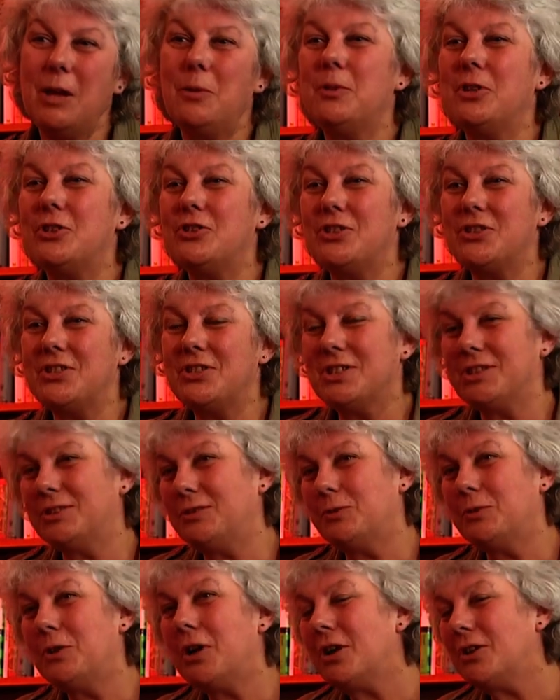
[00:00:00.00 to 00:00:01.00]
which is,
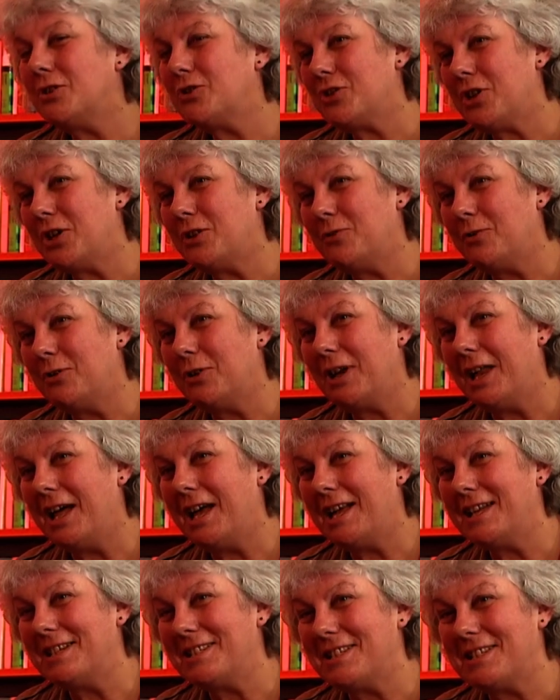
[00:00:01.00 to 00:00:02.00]
you can't
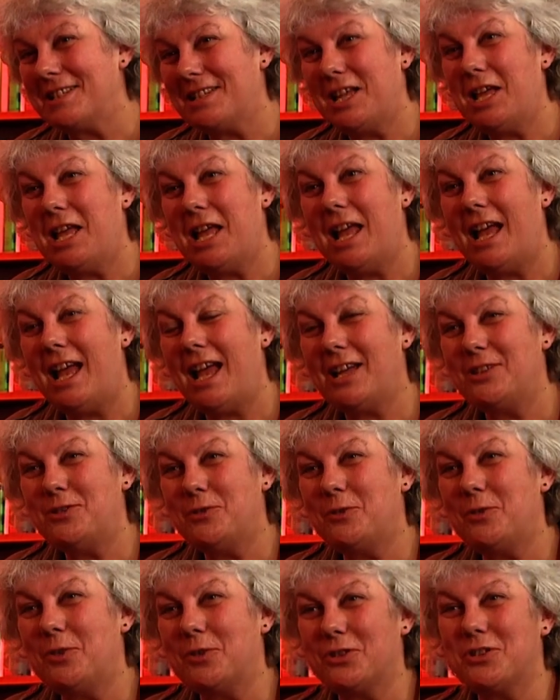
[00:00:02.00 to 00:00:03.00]
generalise, and
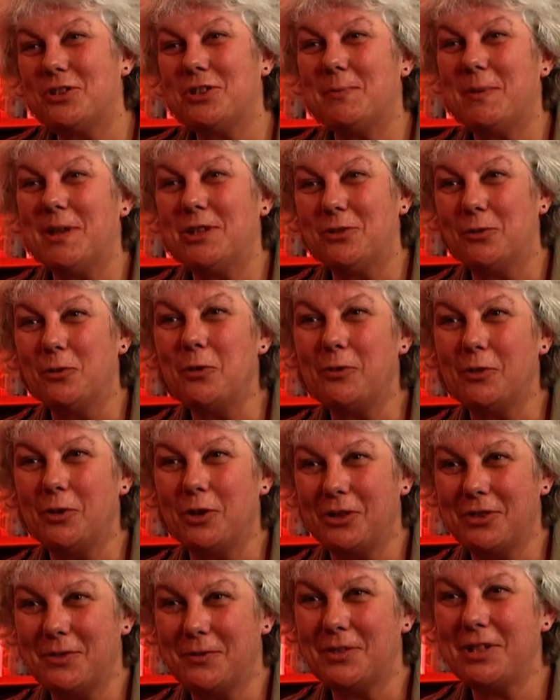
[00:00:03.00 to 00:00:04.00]
you've got to spend an awful
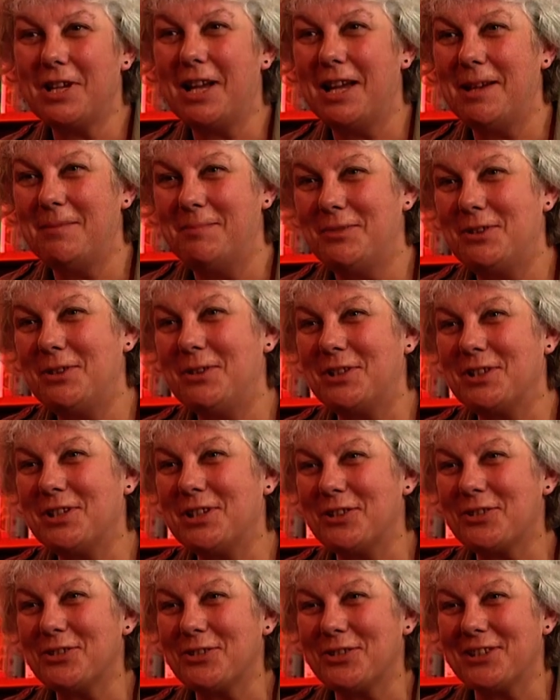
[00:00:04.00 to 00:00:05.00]
lot of time doing
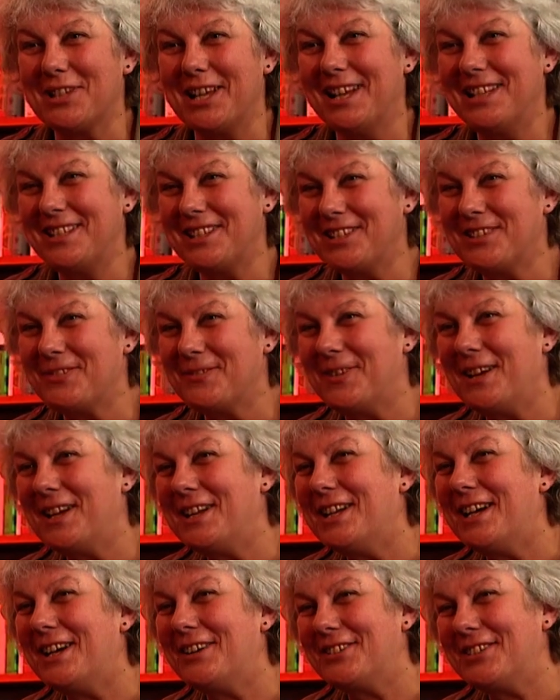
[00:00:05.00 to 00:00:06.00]
social science to
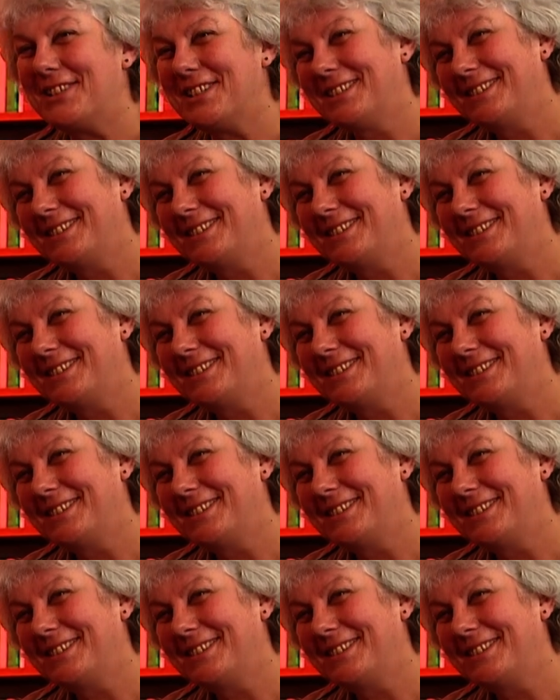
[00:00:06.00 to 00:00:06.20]
find out.